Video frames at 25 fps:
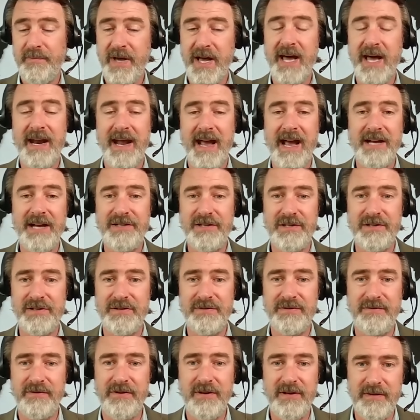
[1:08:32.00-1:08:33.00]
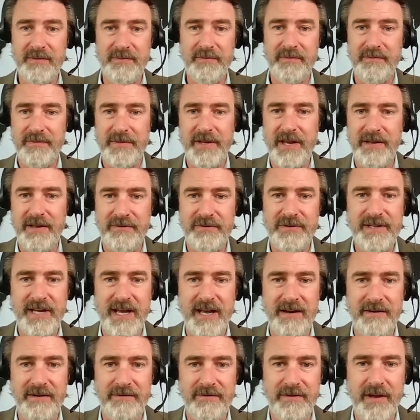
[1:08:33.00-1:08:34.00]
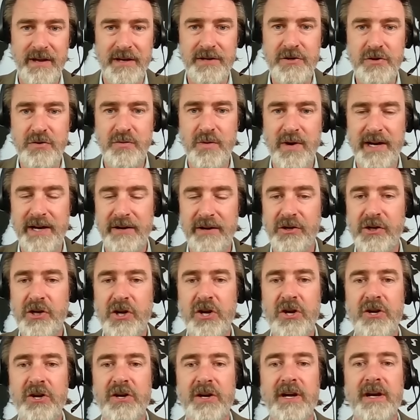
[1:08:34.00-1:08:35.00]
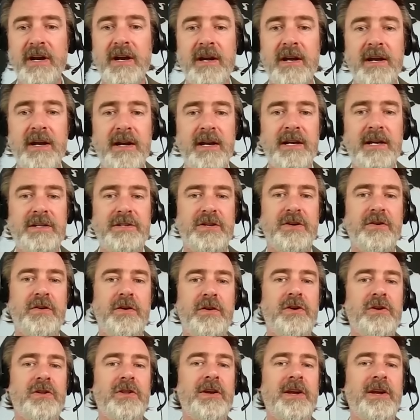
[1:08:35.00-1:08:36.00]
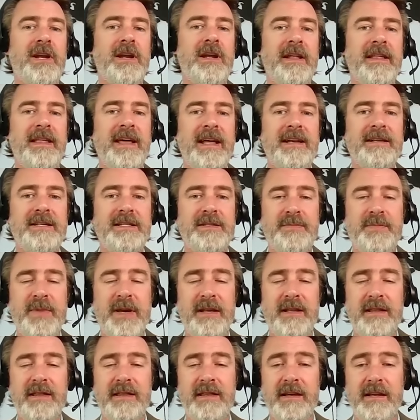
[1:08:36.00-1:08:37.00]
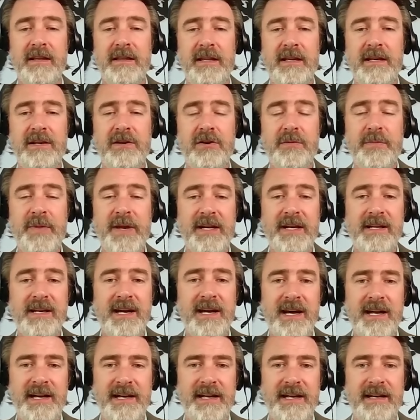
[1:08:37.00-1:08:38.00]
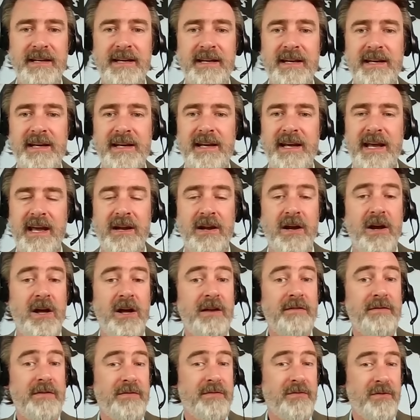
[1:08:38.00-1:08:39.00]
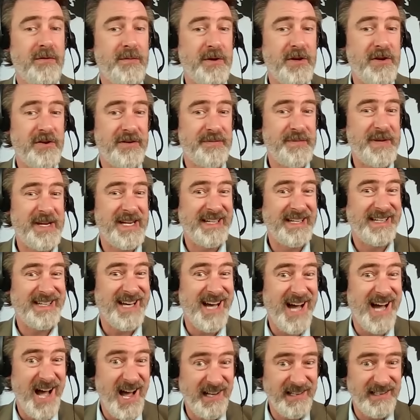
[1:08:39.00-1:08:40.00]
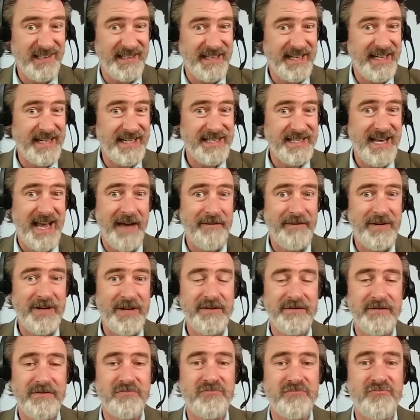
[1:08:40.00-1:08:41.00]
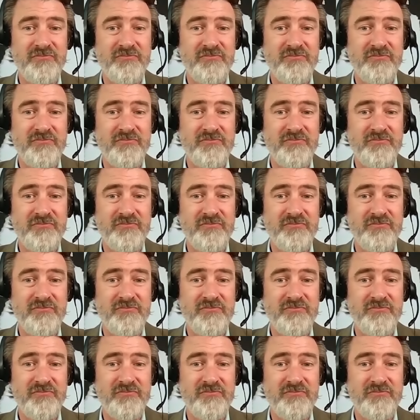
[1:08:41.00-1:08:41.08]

potash is from the other side of a new iron curtain. So you're looking at that the, the European continent and all of the former European colonies having to